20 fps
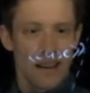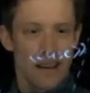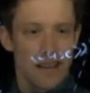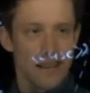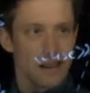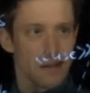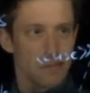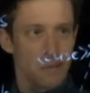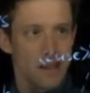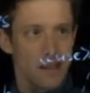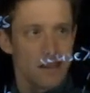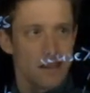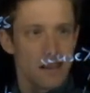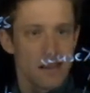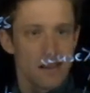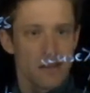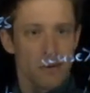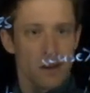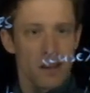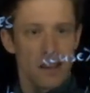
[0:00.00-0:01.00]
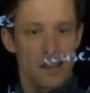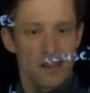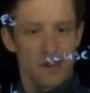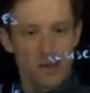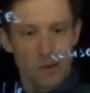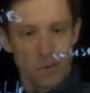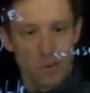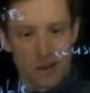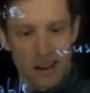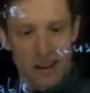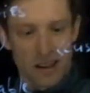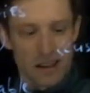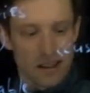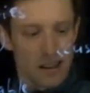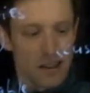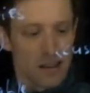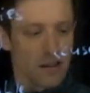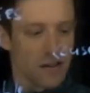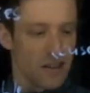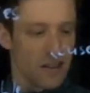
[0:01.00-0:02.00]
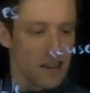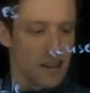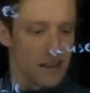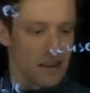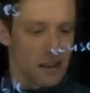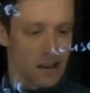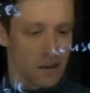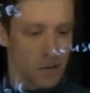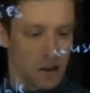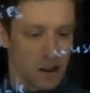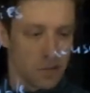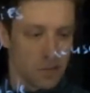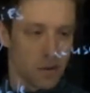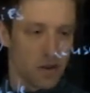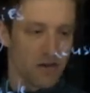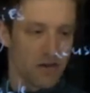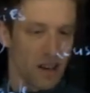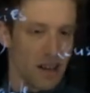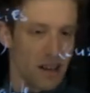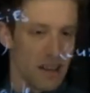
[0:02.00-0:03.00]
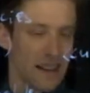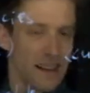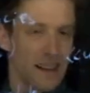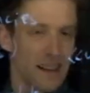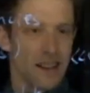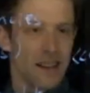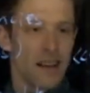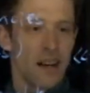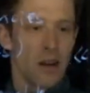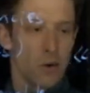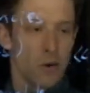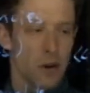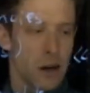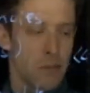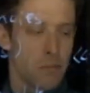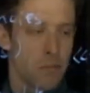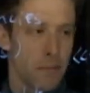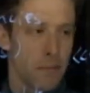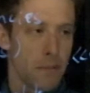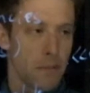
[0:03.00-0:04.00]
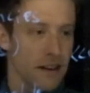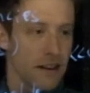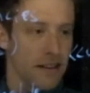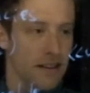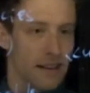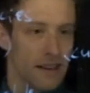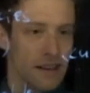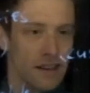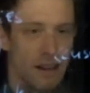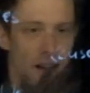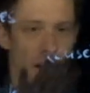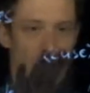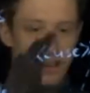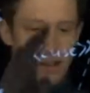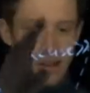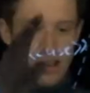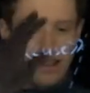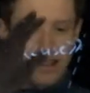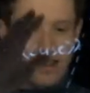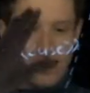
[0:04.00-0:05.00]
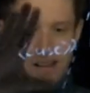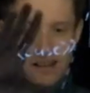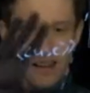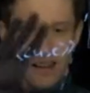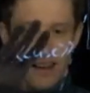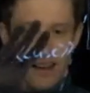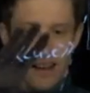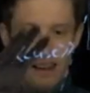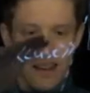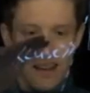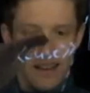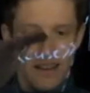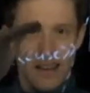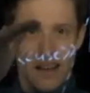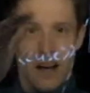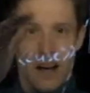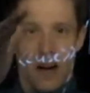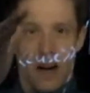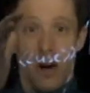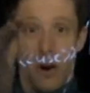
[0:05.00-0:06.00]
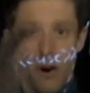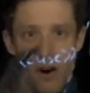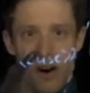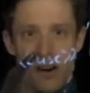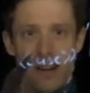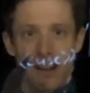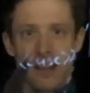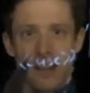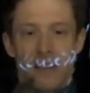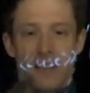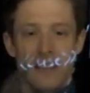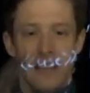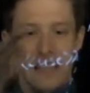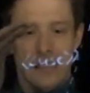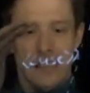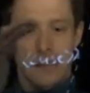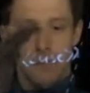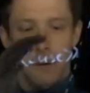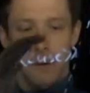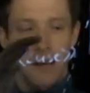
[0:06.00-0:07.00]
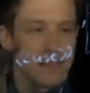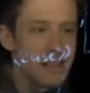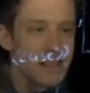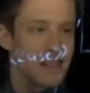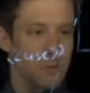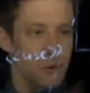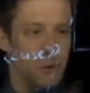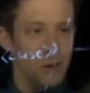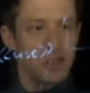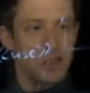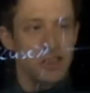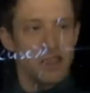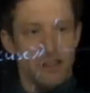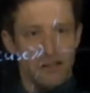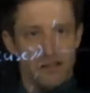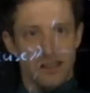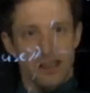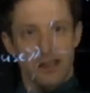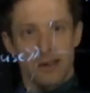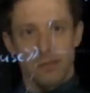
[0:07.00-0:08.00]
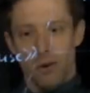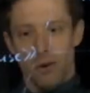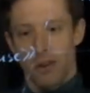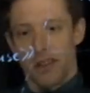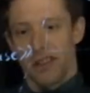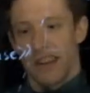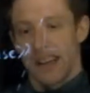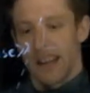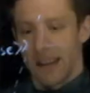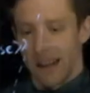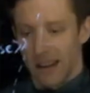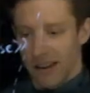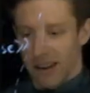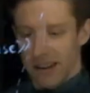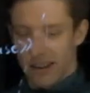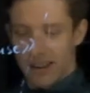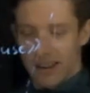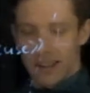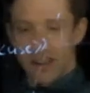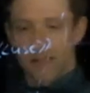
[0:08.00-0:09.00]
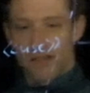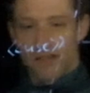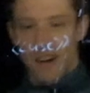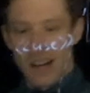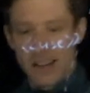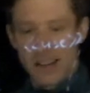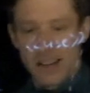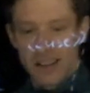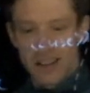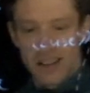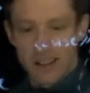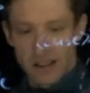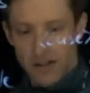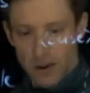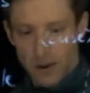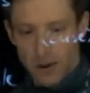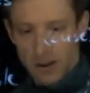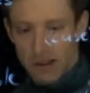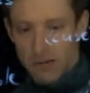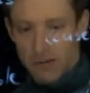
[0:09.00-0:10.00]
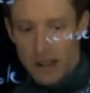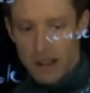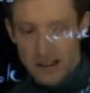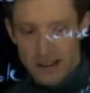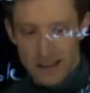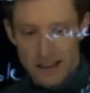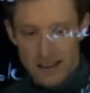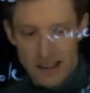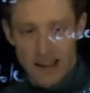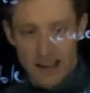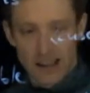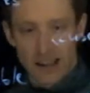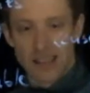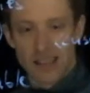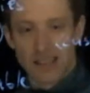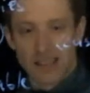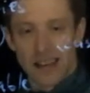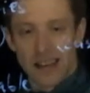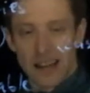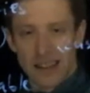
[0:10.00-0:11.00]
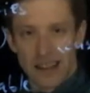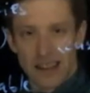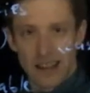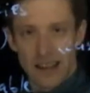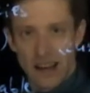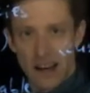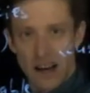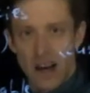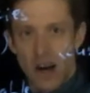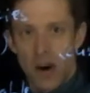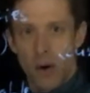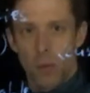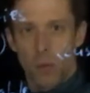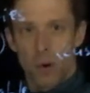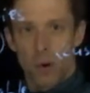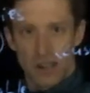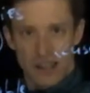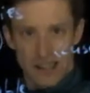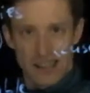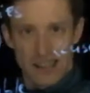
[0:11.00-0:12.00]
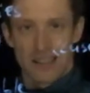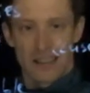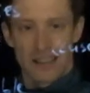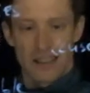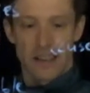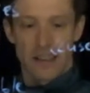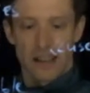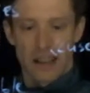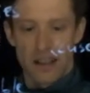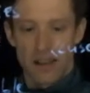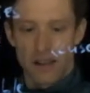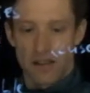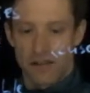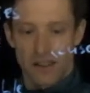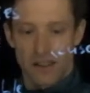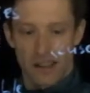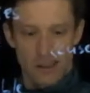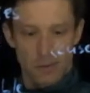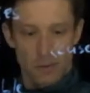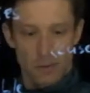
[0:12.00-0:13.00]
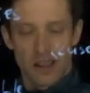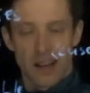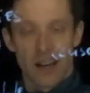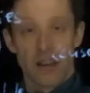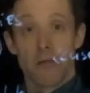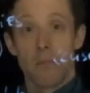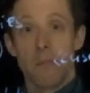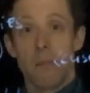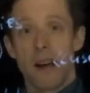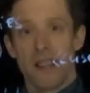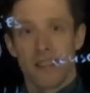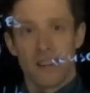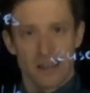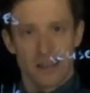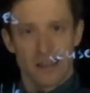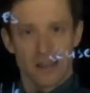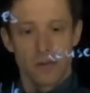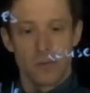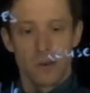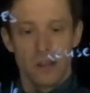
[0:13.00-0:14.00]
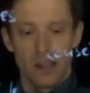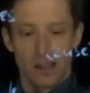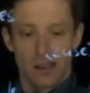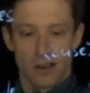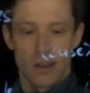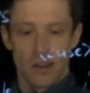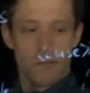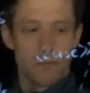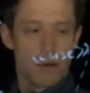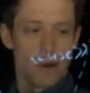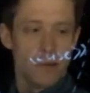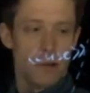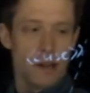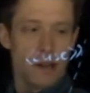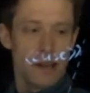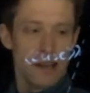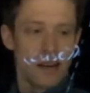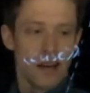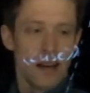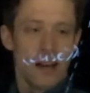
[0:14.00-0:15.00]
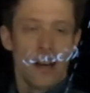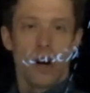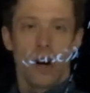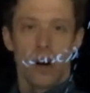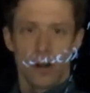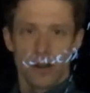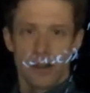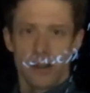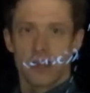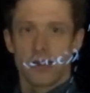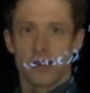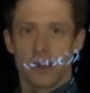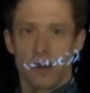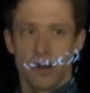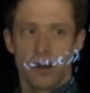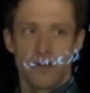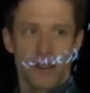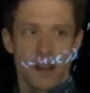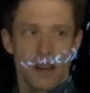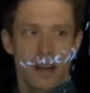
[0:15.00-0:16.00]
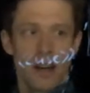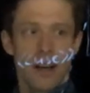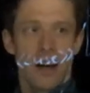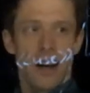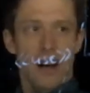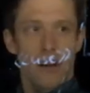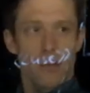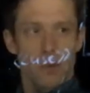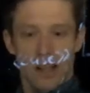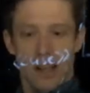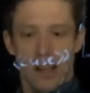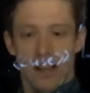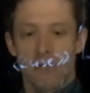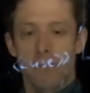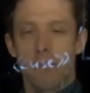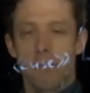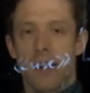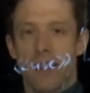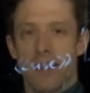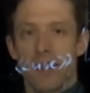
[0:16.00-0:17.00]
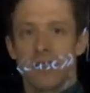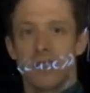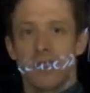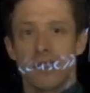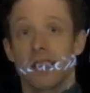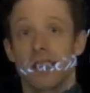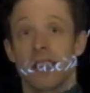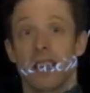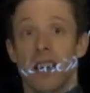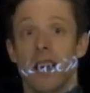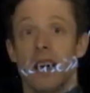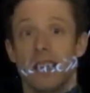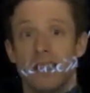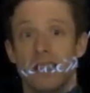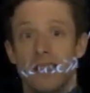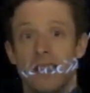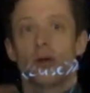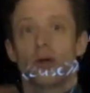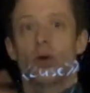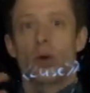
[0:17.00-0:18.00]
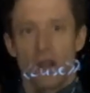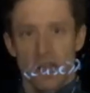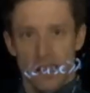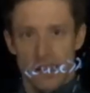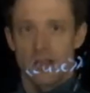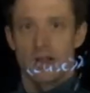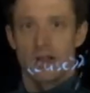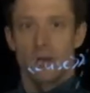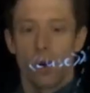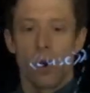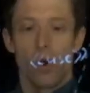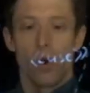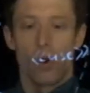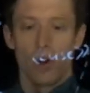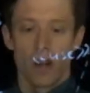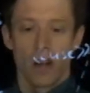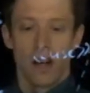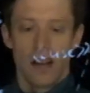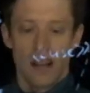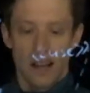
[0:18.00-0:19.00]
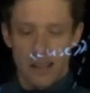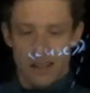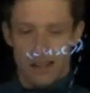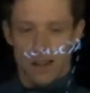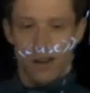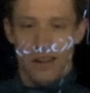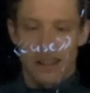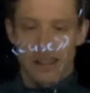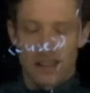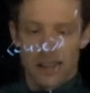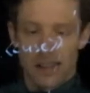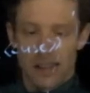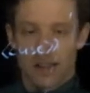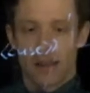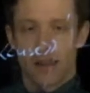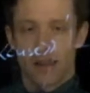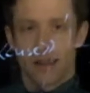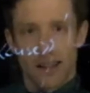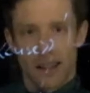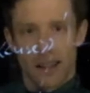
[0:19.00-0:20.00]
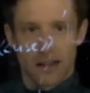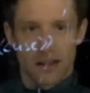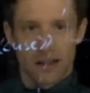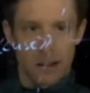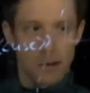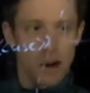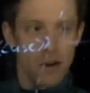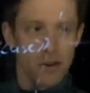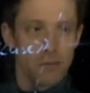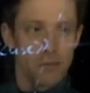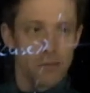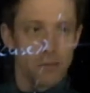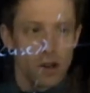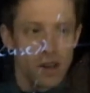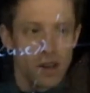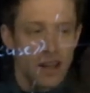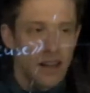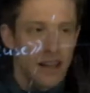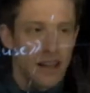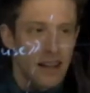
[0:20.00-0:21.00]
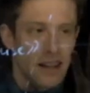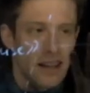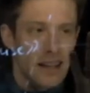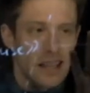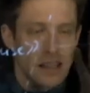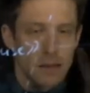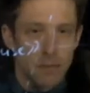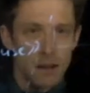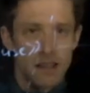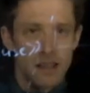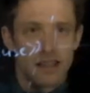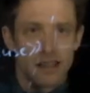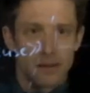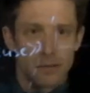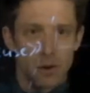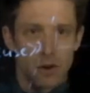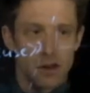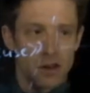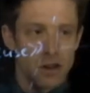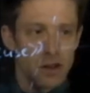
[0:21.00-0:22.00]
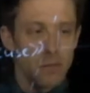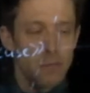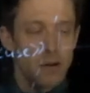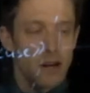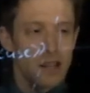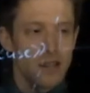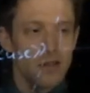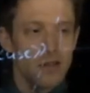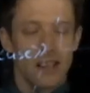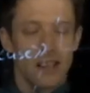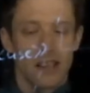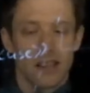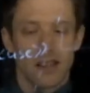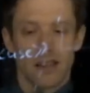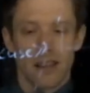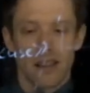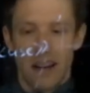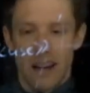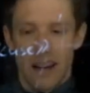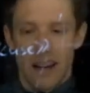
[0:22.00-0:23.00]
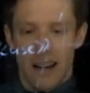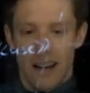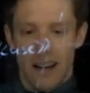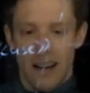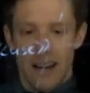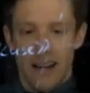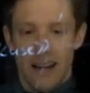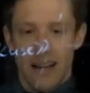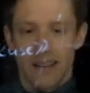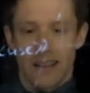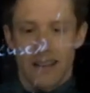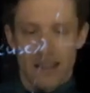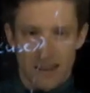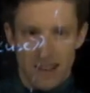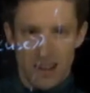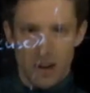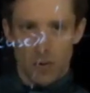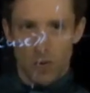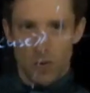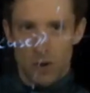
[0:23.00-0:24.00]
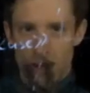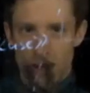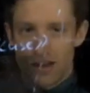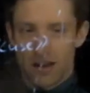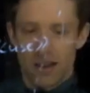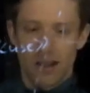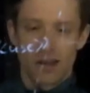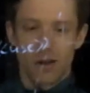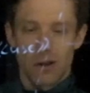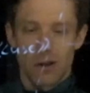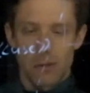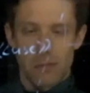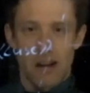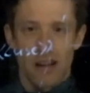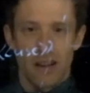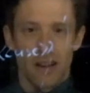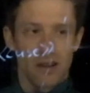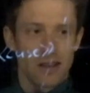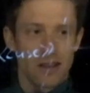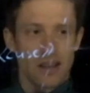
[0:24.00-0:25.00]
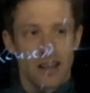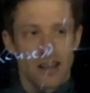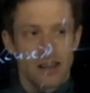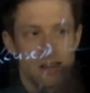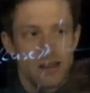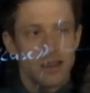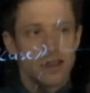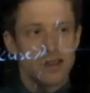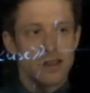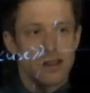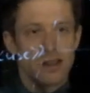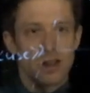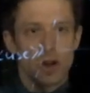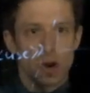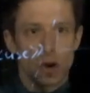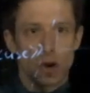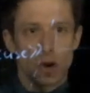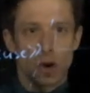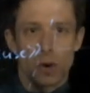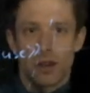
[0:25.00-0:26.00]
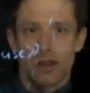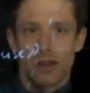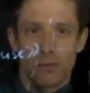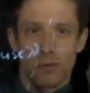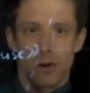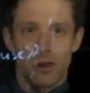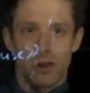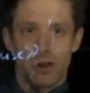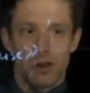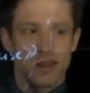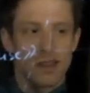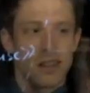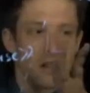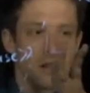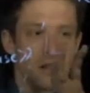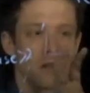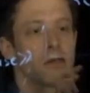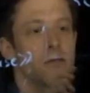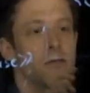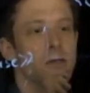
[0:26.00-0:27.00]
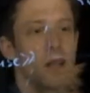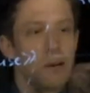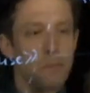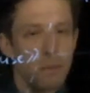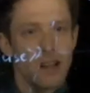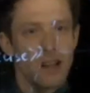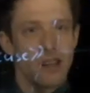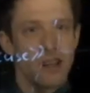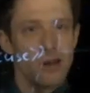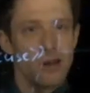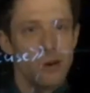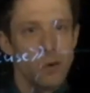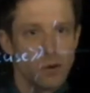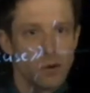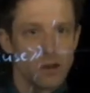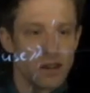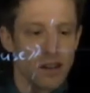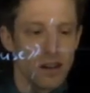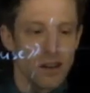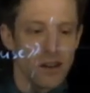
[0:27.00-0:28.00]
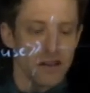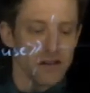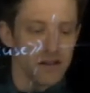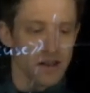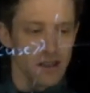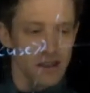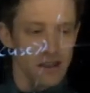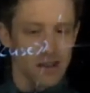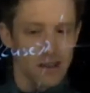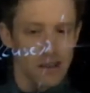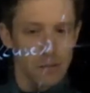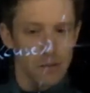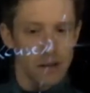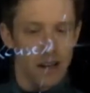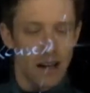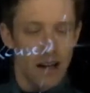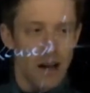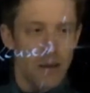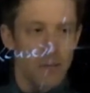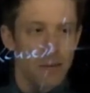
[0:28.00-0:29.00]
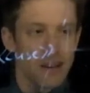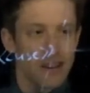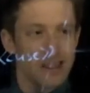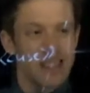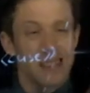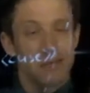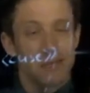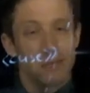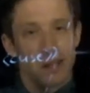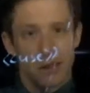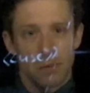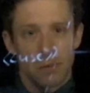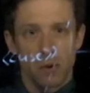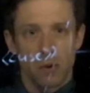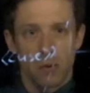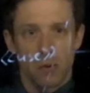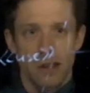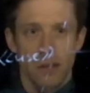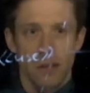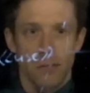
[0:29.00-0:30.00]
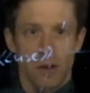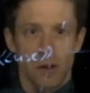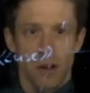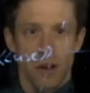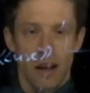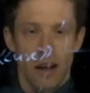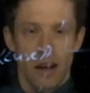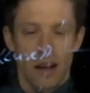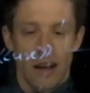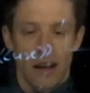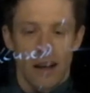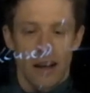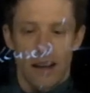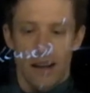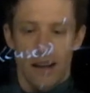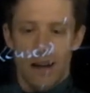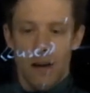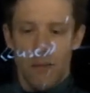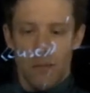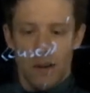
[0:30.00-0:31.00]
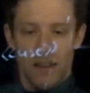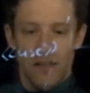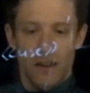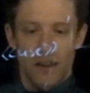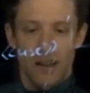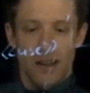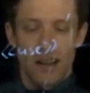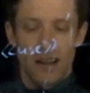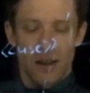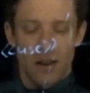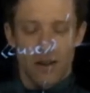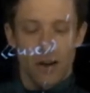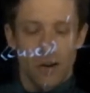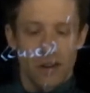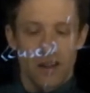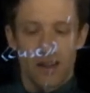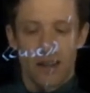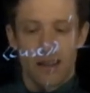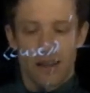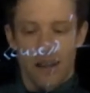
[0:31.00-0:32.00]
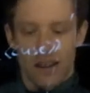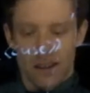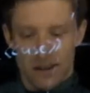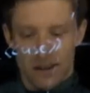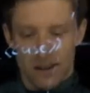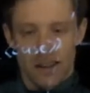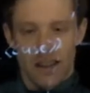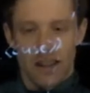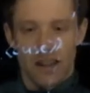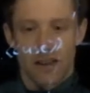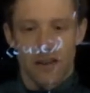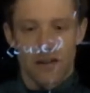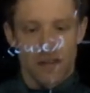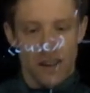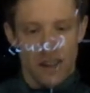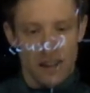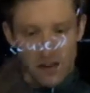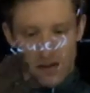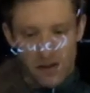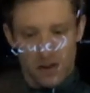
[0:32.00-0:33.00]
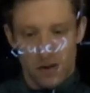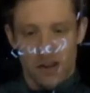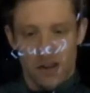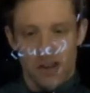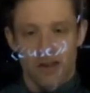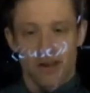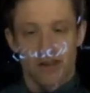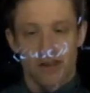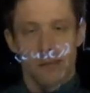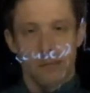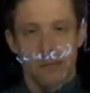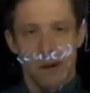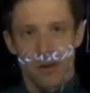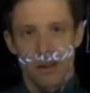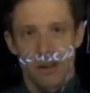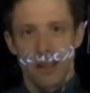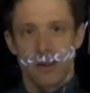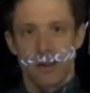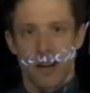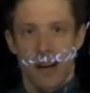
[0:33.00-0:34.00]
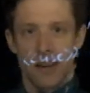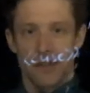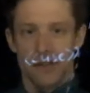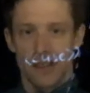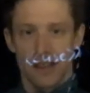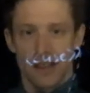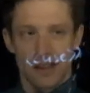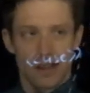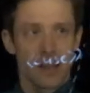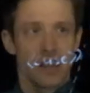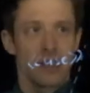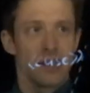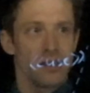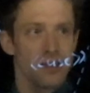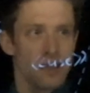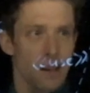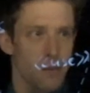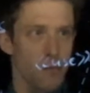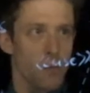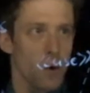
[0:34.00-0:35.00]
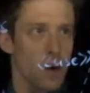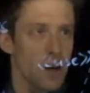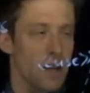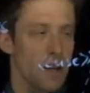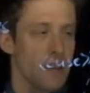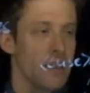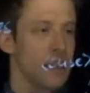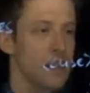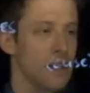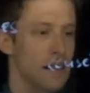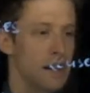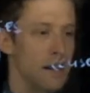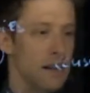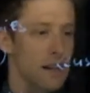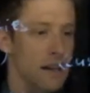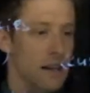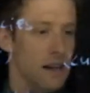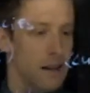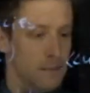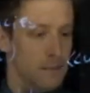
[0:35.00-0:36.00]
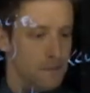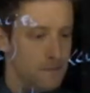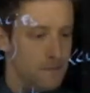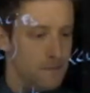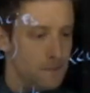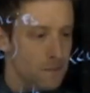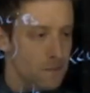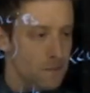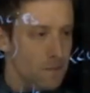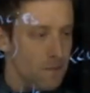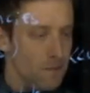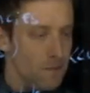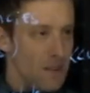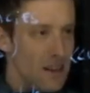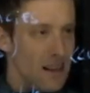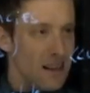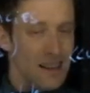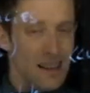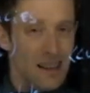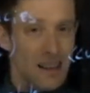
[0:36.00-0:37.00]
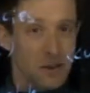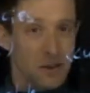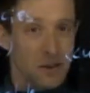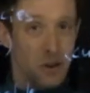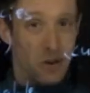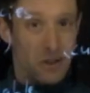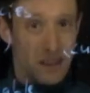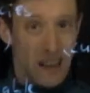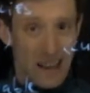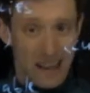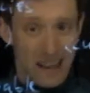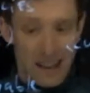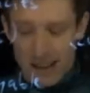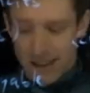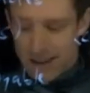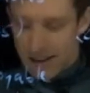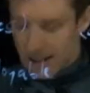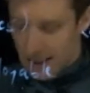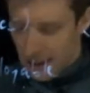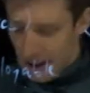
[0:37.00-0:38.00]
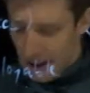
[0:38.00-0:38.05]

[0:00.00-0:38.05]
And this means this one is using this interface, this one is providing it or implementing it. So this is the long, the explicit version of the small thing here. And the advantage is, of course, we are seeing exactly what is in that interface. What kind of methods do we need to implement on the server? And what kind of methods is the client trying to call? So this is somehow the more explicit version compared to this. Uh, that's the original UML notation. This is the short version that is typically used in a lot of systems because it's much more readable. Uh, but if you need to know the details on the interface, of course, you somehow need to have this somewhere. Um, so that is